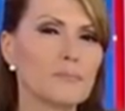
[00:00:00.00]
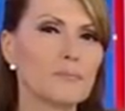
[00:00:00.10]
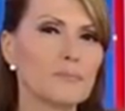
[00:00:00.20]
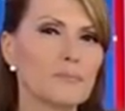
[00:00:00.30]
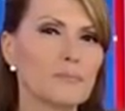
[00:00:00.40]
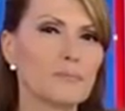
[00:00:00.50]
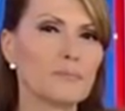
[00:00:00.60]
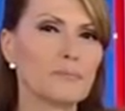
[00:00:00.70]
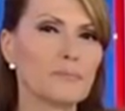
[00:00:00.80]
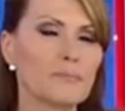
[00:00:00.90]

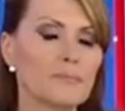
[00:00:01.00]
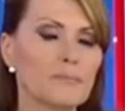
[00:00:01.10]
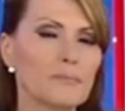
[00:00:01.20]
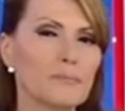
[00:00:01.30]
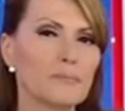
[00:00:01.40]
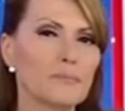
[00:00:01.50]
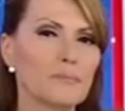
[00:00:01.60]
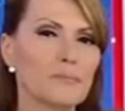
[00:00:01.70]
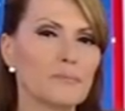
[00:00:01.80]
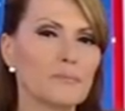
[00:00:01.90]

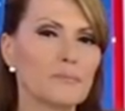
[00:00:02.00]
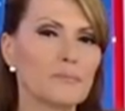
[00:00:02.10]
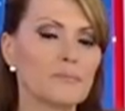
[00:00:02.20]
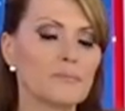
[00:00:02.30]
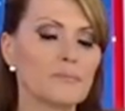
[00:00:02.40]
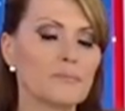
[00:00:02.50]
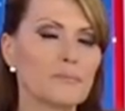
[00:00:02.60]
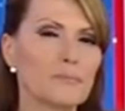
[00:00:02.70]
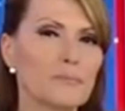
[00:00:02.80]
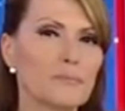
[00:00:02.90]

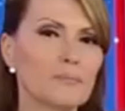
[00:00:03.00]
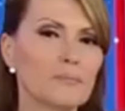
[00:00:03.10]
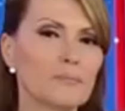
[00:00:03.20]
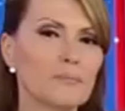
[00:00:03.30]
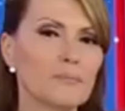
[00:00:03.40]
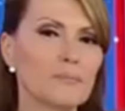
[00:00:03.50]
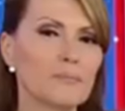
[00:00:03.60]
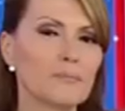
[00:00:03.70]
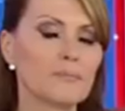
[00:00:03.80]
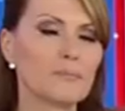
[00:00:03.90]

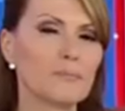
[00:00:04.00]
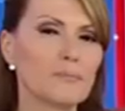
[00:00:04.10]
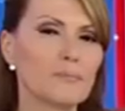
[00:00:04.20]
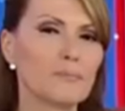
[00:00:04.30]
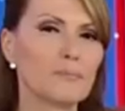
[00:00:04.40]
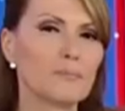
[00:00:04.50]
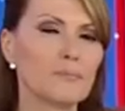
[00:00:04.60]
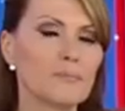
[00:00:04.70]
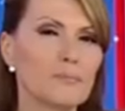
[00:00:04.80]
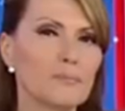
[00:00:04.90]

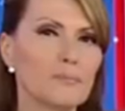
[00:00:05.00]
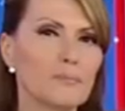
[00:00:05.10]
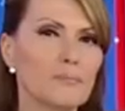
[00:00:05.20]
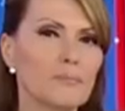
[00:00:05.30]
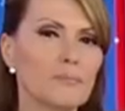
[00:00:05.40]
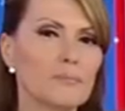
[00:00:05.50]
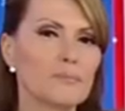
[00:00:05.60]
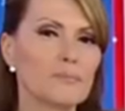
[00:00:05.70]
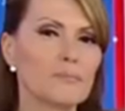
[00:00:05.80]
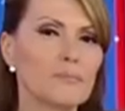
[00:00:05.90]

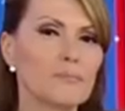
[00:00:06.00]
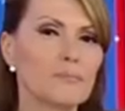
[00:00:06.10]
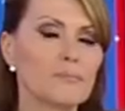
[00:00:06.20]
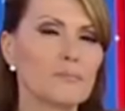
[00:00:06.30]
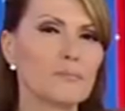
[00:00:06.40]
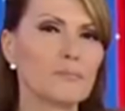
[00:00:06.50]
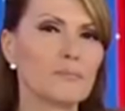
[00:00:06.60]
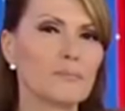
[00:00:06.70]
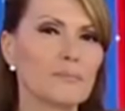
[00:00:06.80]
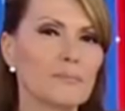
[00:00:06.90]

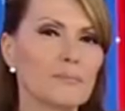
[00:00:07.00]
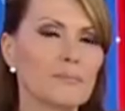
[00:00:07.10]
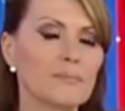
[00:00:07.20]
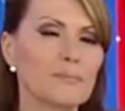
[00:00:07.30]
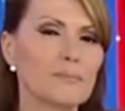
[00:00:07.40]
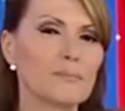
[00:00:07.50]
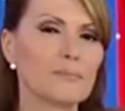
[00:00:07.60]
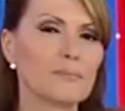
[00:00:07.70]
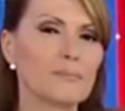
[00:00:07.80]
[no speech]